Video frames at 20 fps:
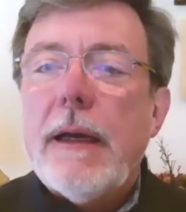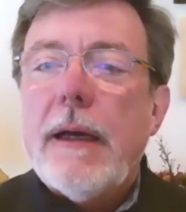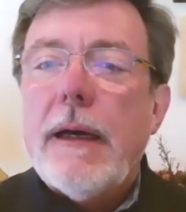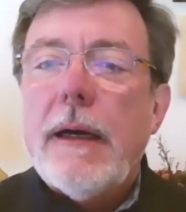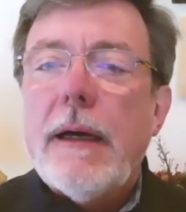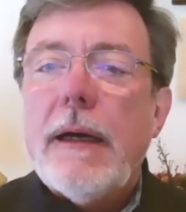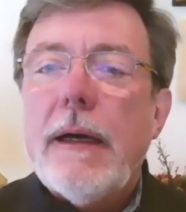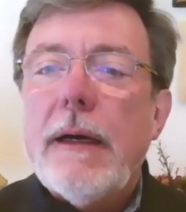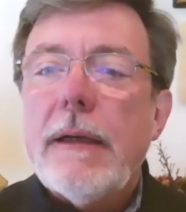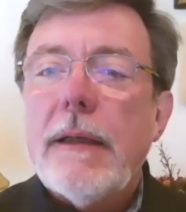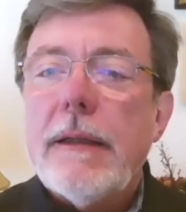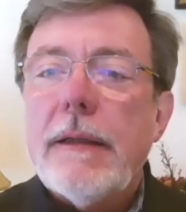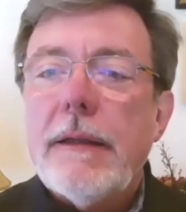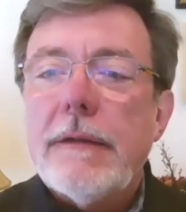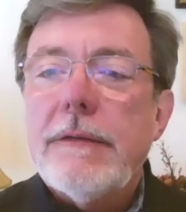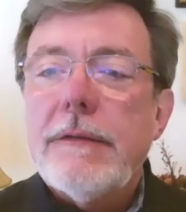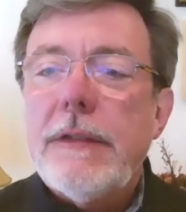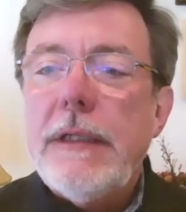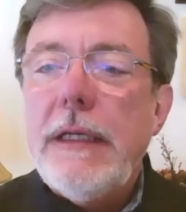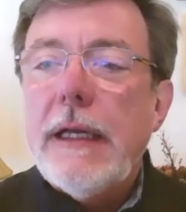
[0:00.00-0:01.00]
and
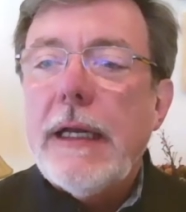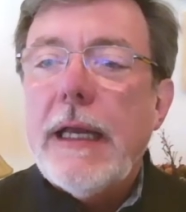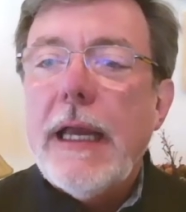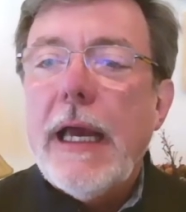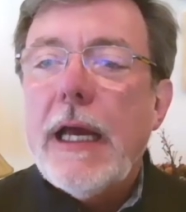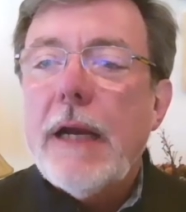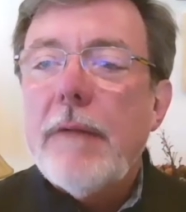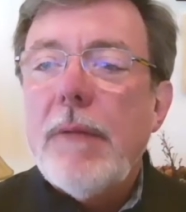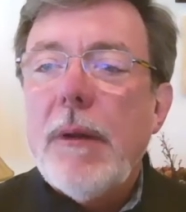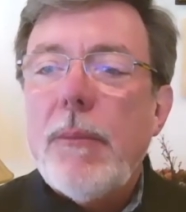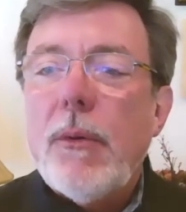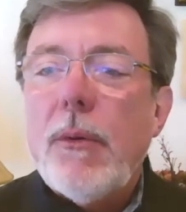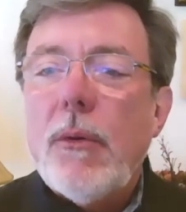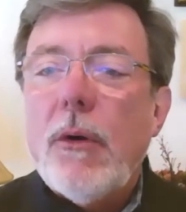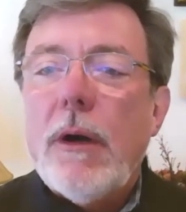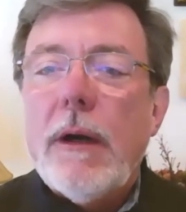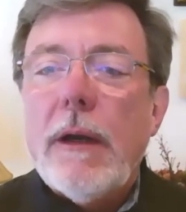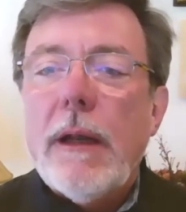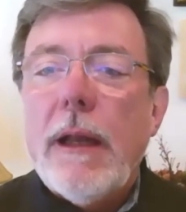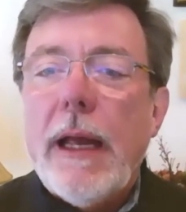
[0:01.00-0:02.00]
the Seed
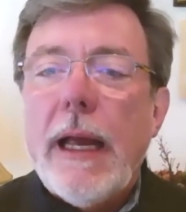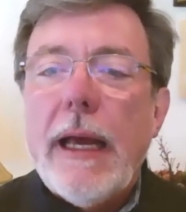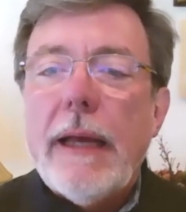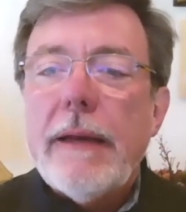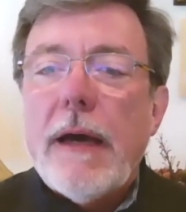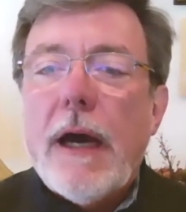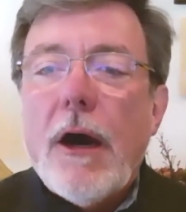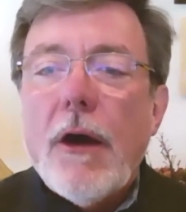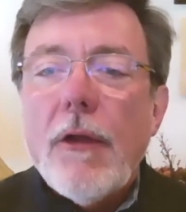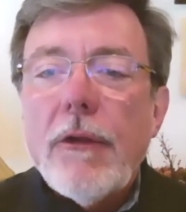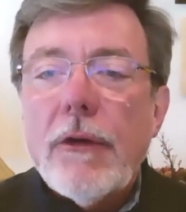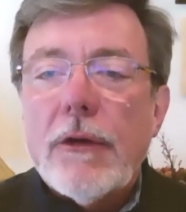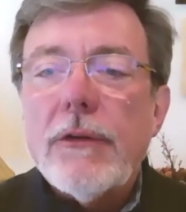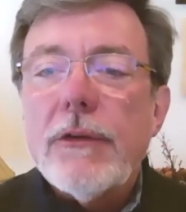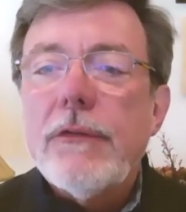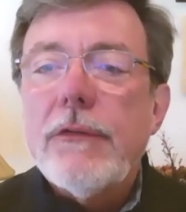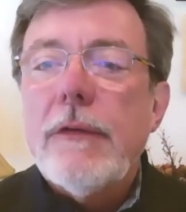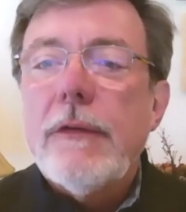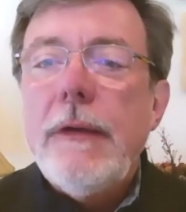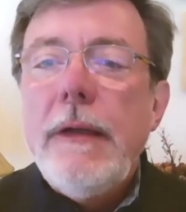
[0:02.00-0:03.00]
Academy Board and
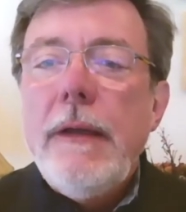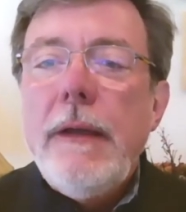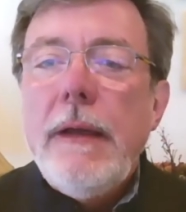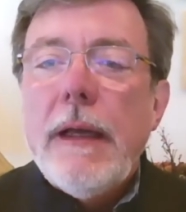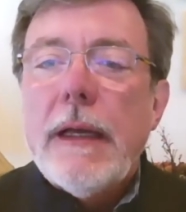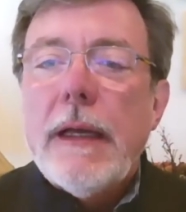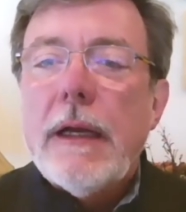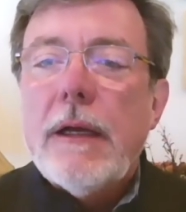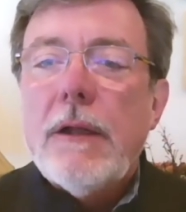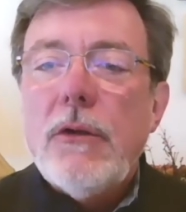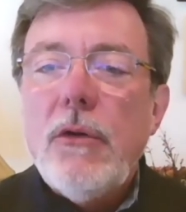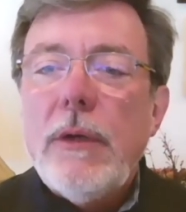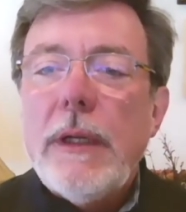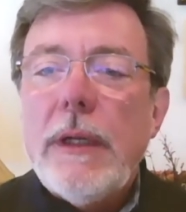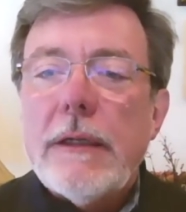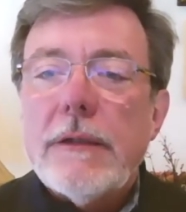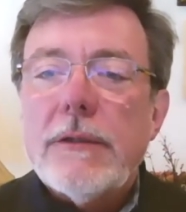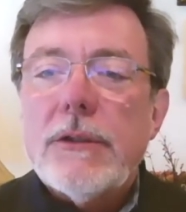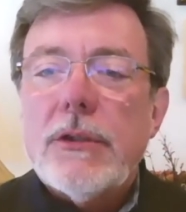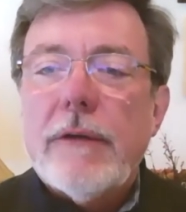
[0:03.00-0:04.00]
others,
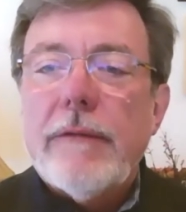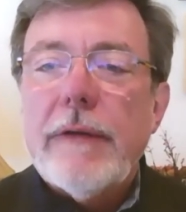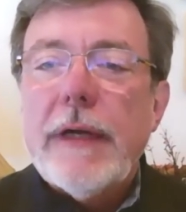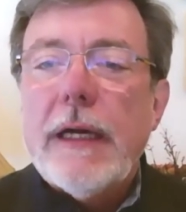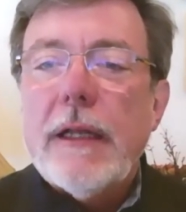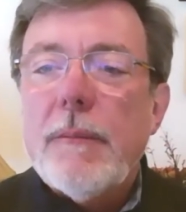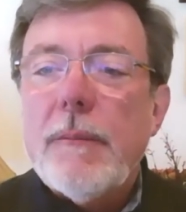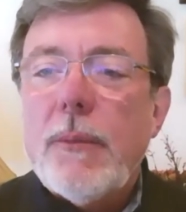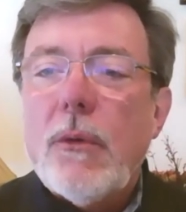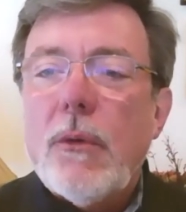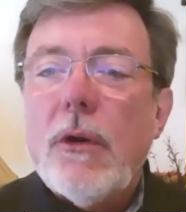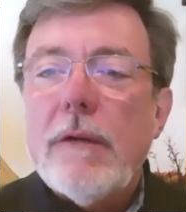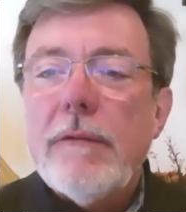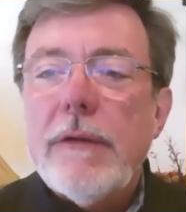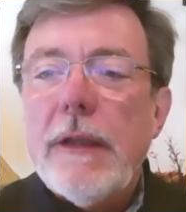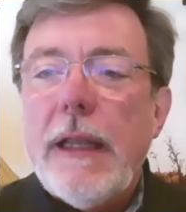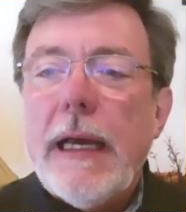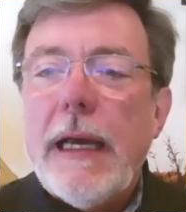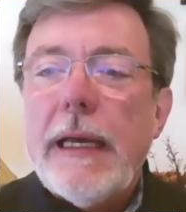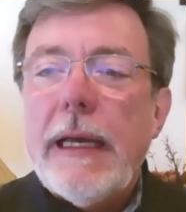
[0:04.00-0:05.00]
including serving on the
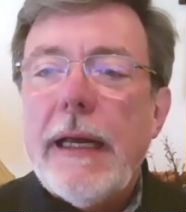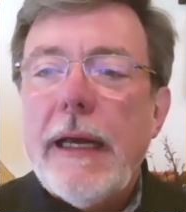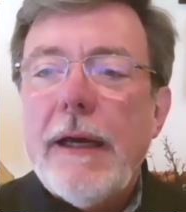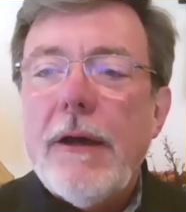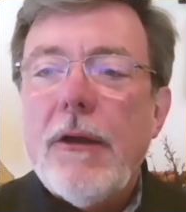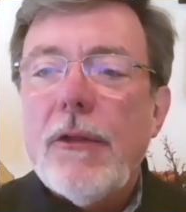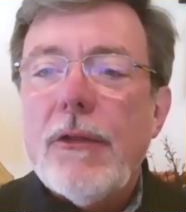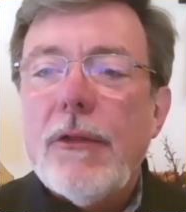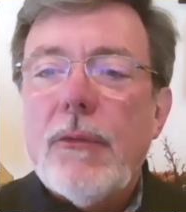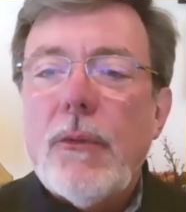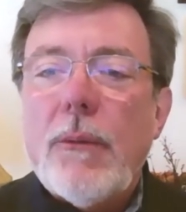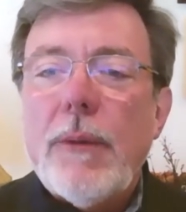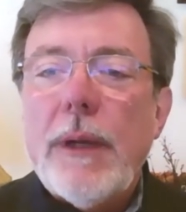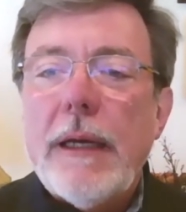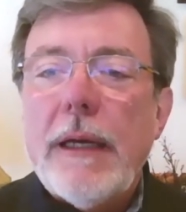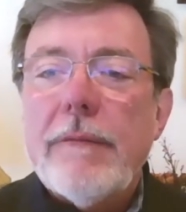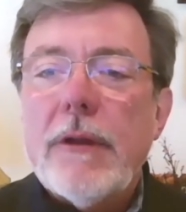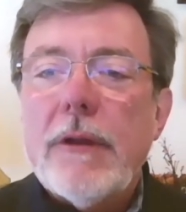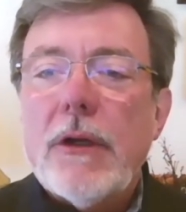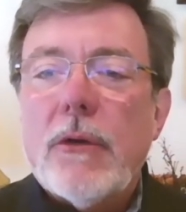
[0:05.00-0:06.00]
board of Allina Health,
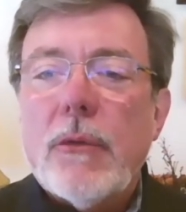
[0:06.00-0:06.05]
where